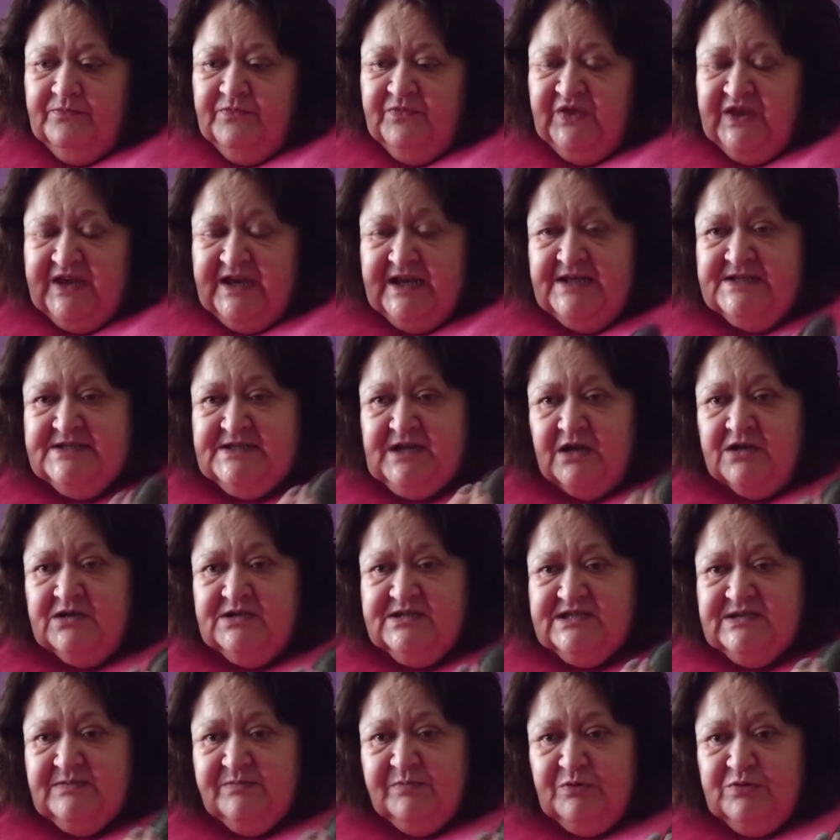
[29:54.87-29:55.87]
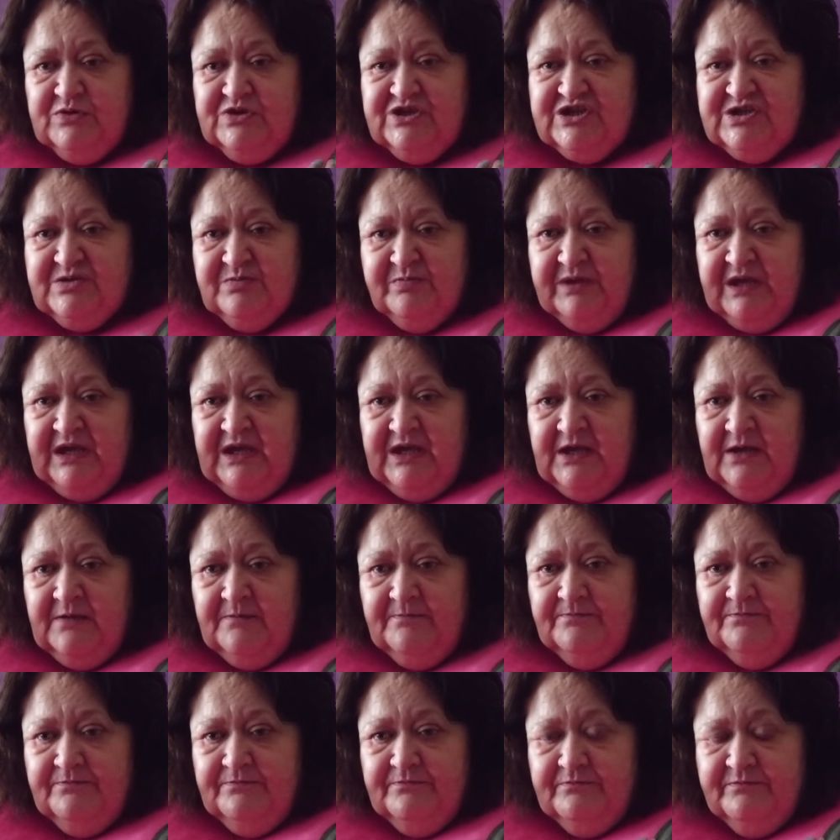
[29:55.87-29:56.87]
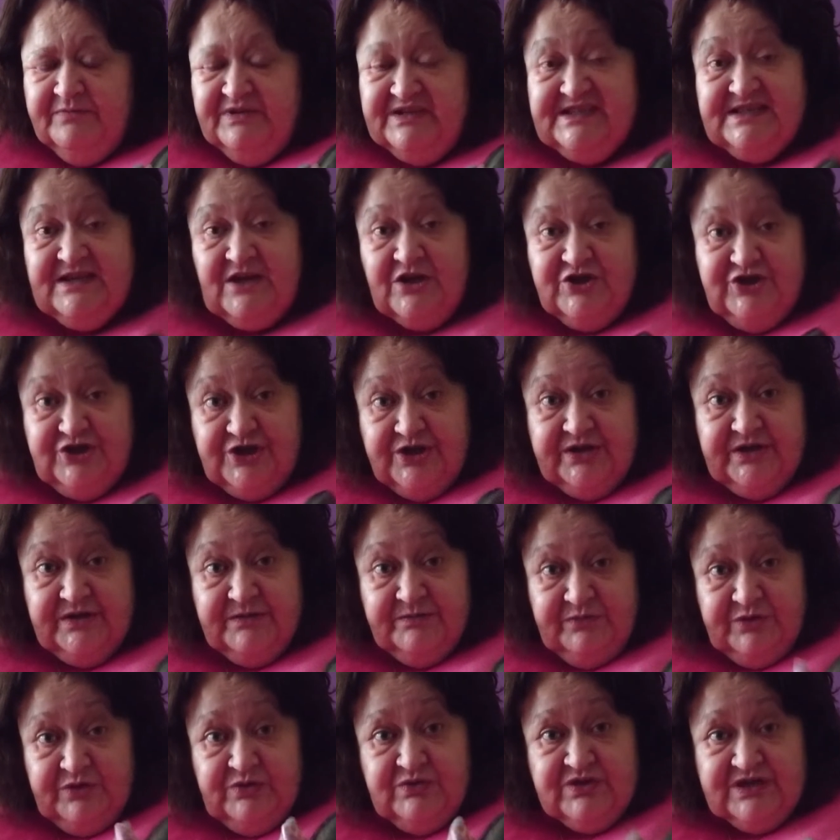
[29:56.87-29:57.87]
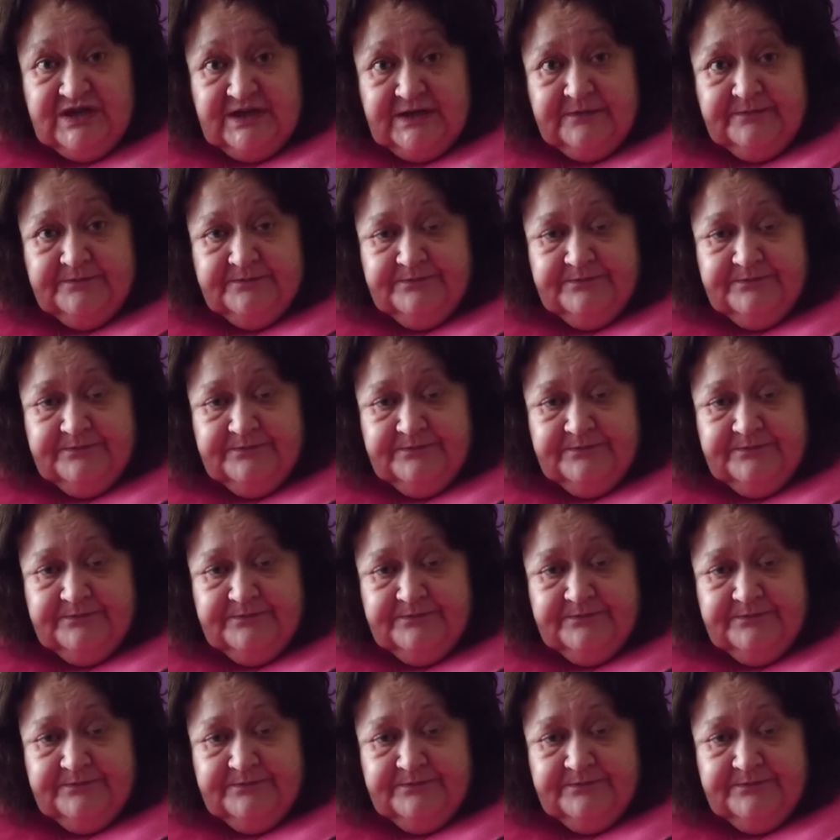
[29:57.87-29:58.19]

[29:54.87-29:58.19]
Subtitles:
These are supposed to be beside your computer.